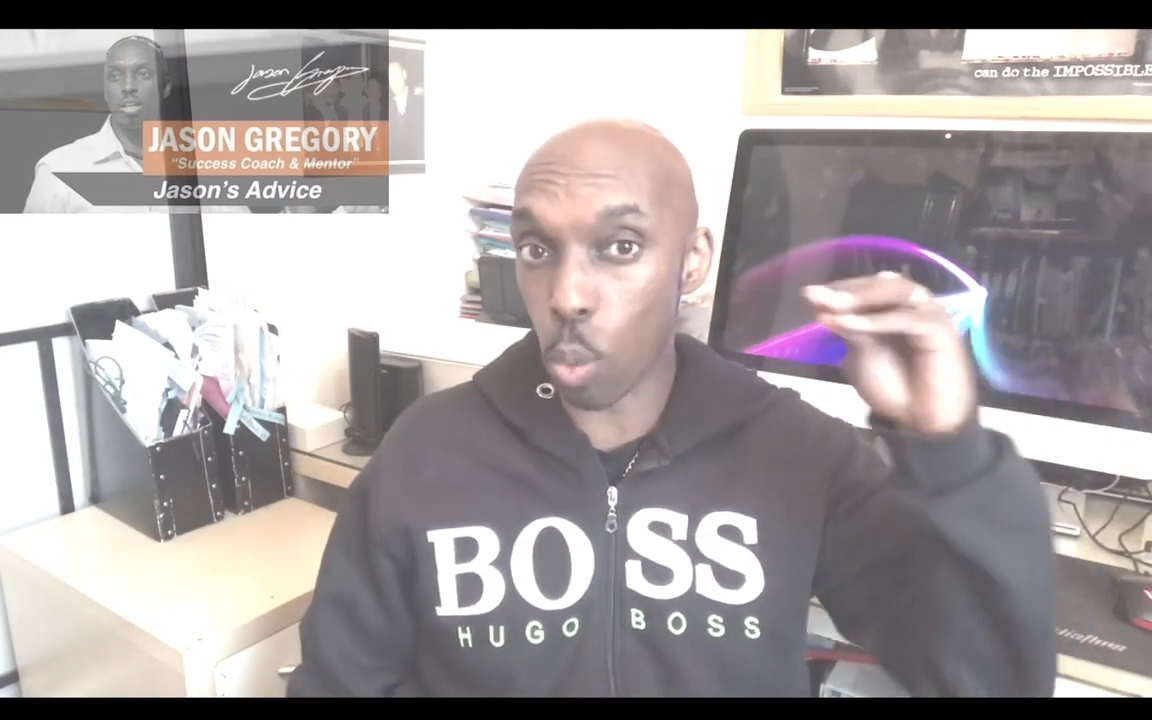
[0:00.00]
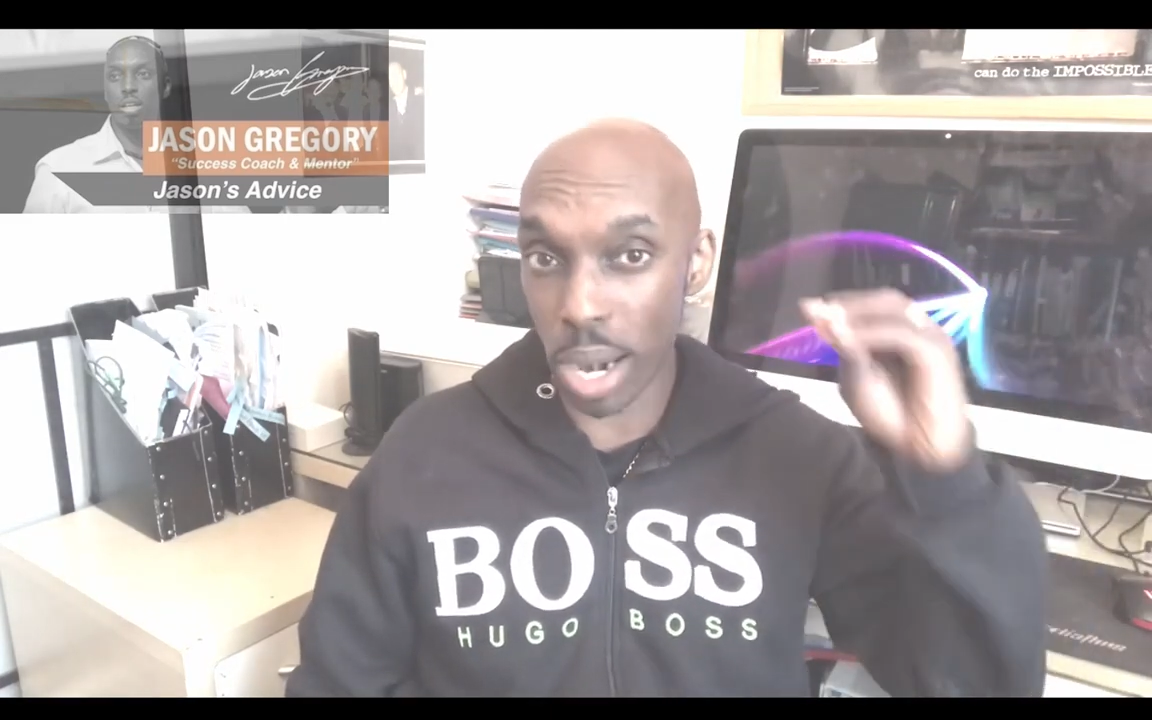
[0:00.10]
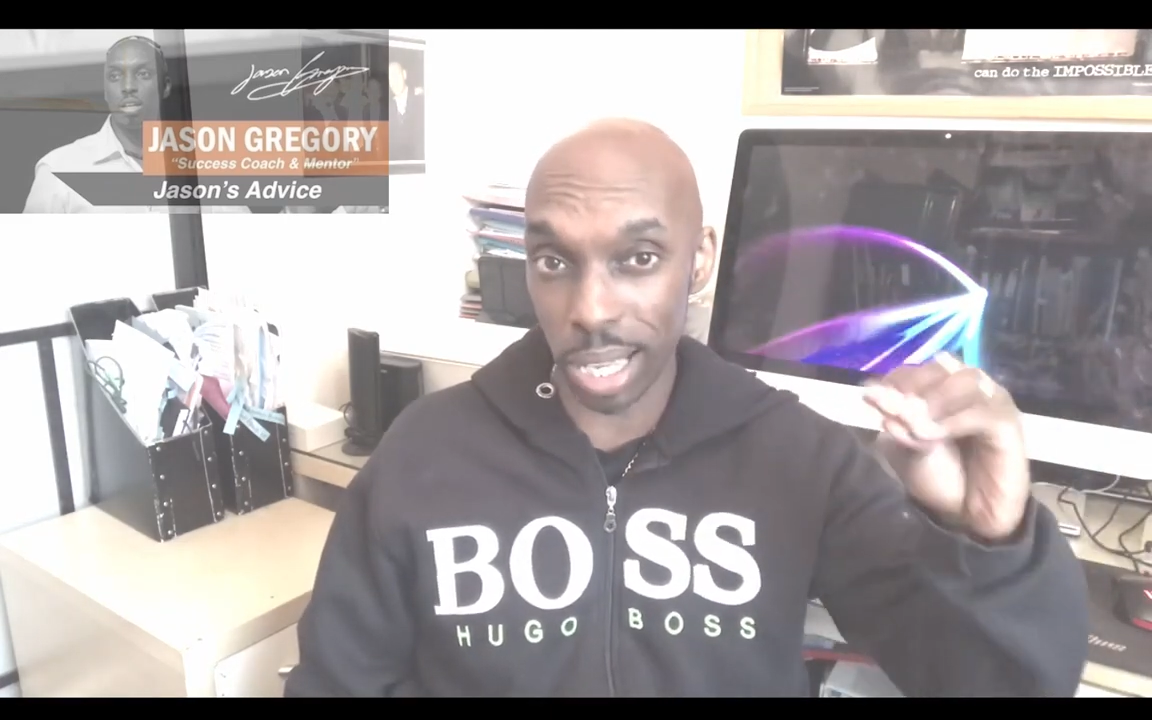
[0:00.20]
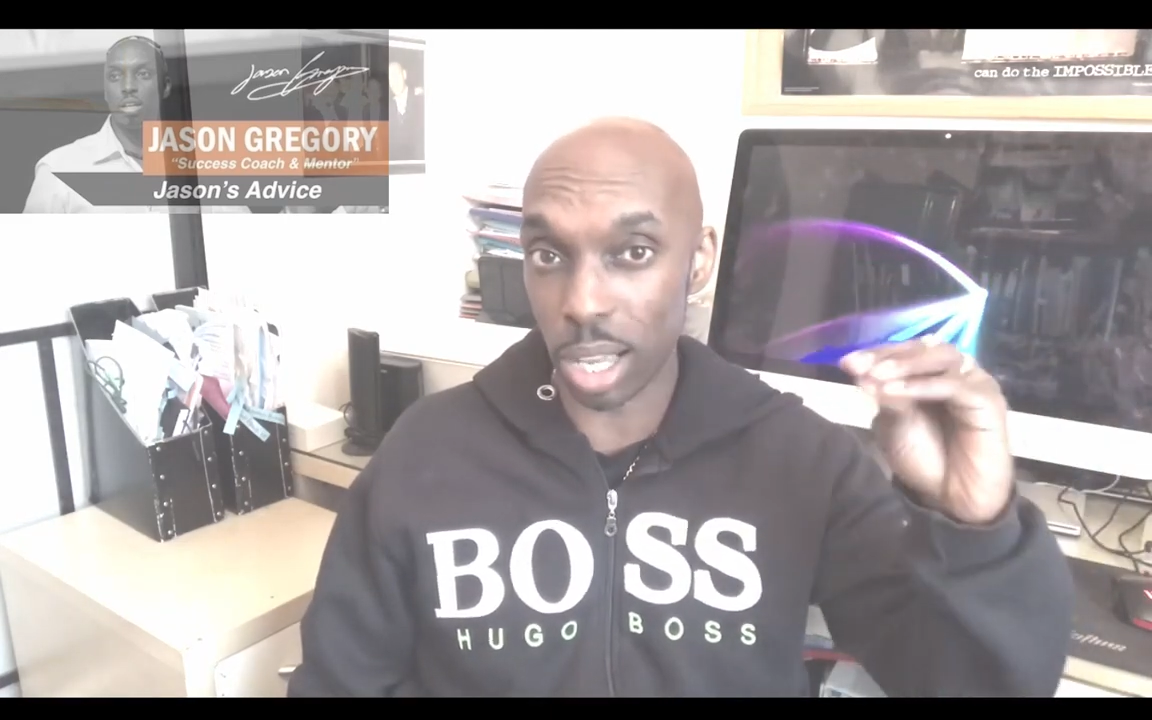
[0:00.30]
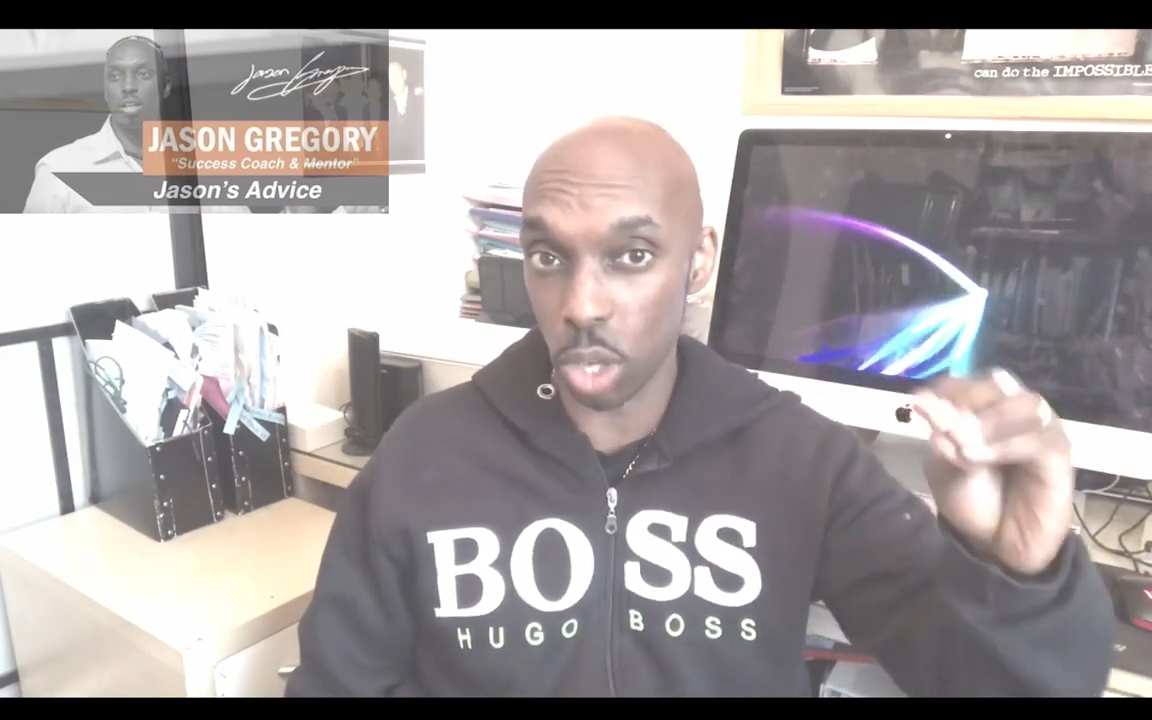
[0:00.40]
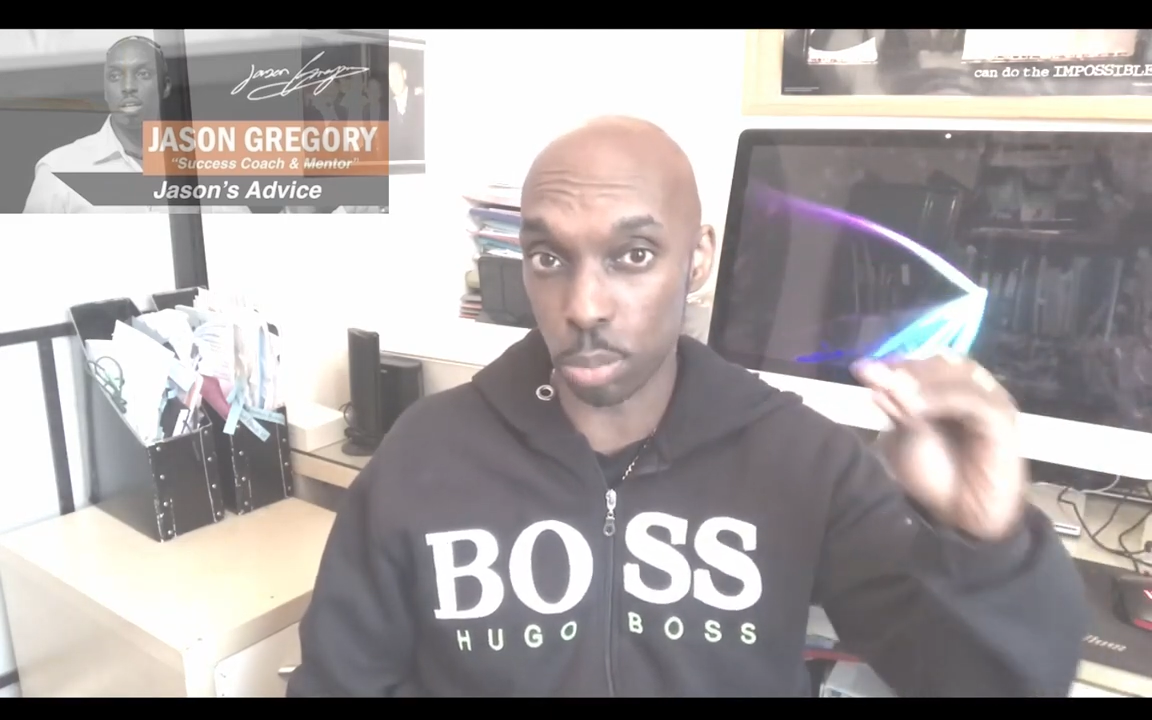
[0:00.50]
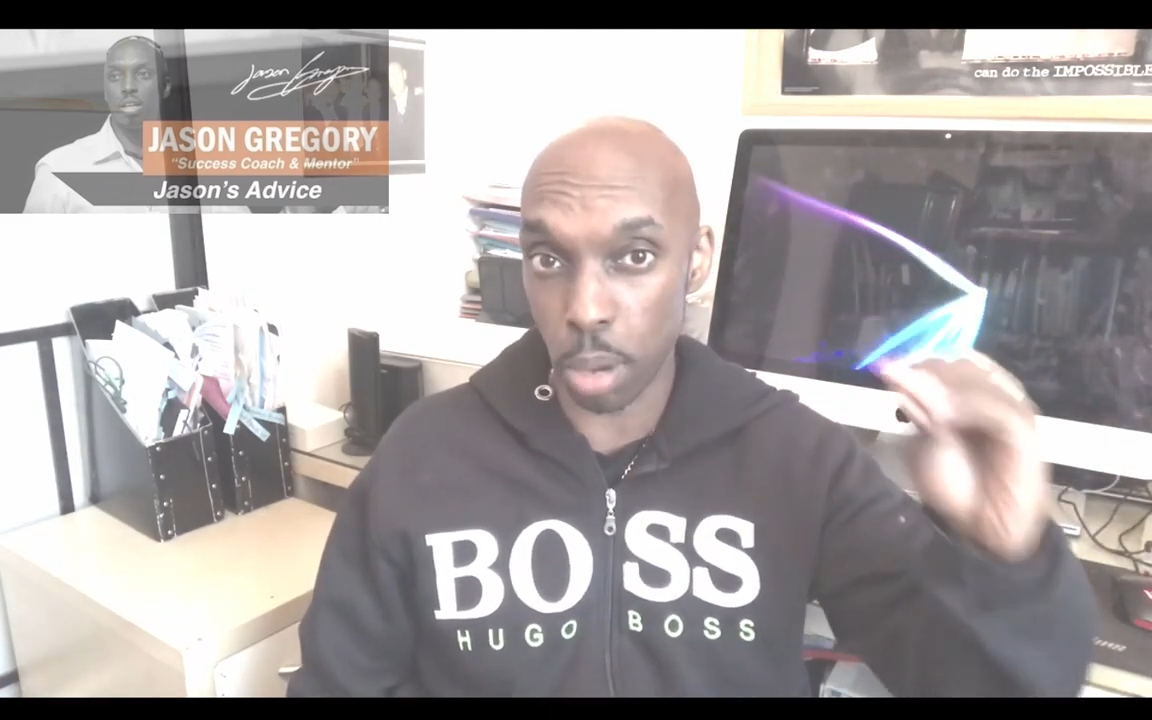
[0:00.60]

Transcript: when it goes